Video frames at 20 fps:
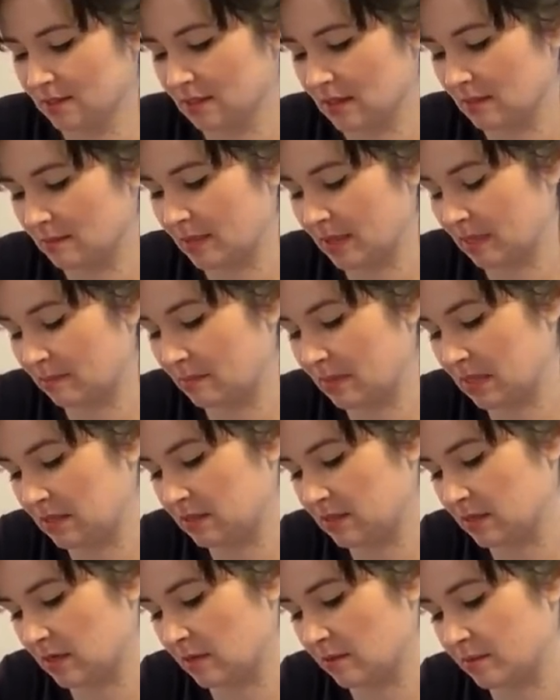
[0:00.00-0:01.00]
A big
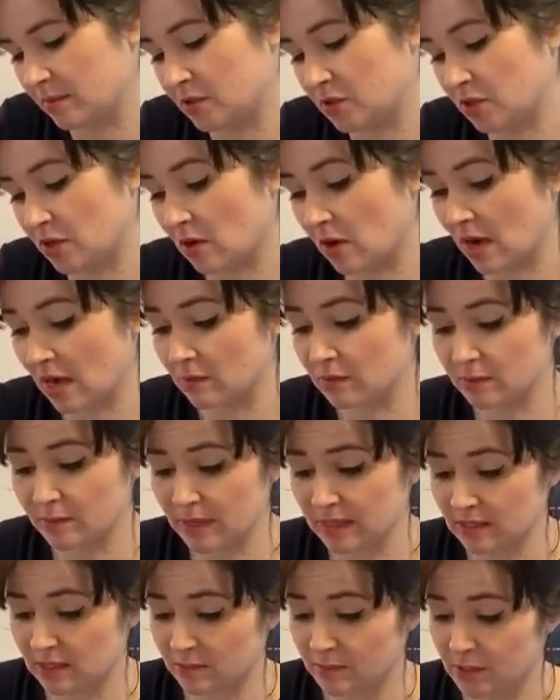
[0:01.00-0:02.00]
meetup. Do you know, I was
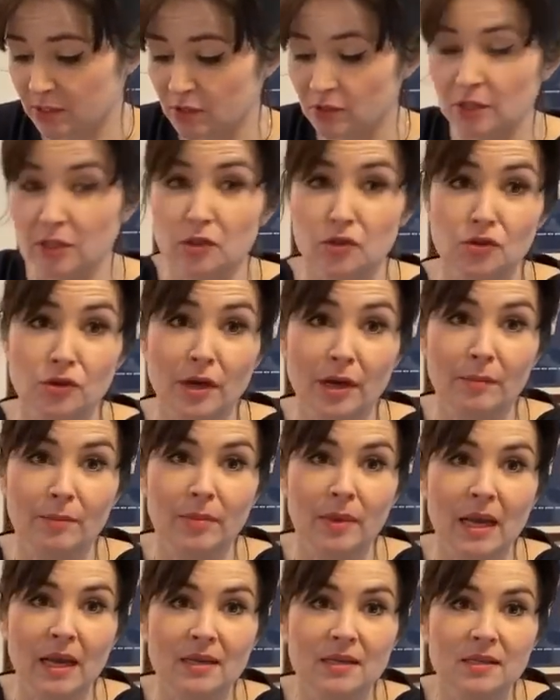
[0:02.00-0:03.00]
meant to be doing a trip
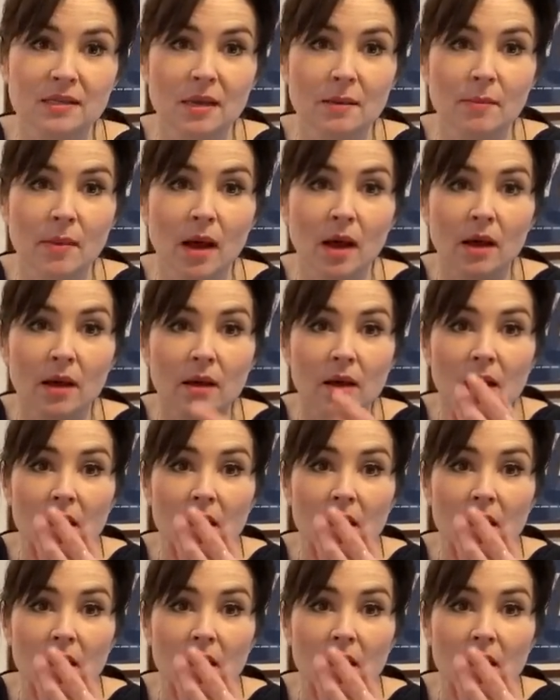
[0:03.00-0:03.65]
last summer